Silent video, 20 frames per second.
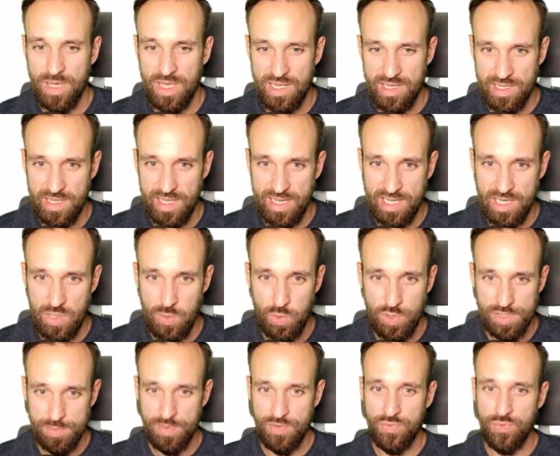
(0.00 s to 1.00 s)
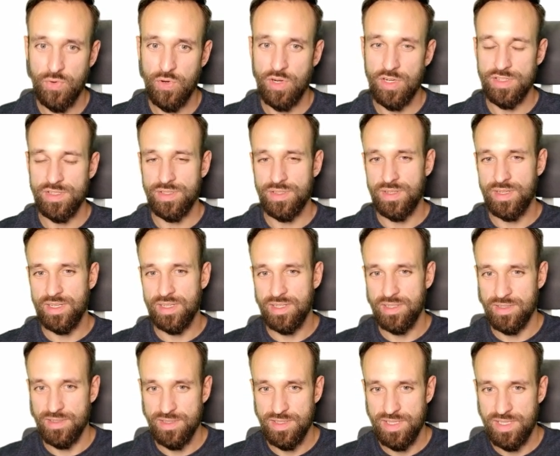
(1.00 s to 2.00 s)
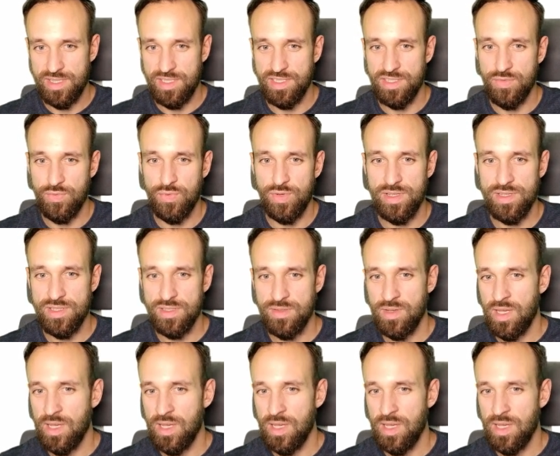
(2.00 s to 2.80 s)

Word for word: button like it was before, so you can see the difference.